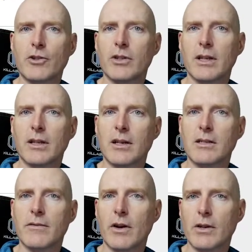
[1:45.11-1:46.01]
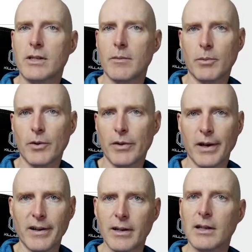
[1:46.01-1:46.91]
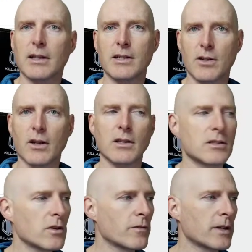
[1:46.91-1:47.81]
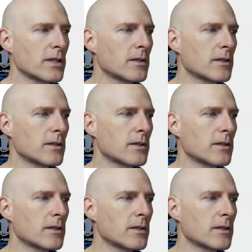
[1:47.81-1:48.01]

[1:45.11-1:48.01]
that does a very simple thing, at least on the surface.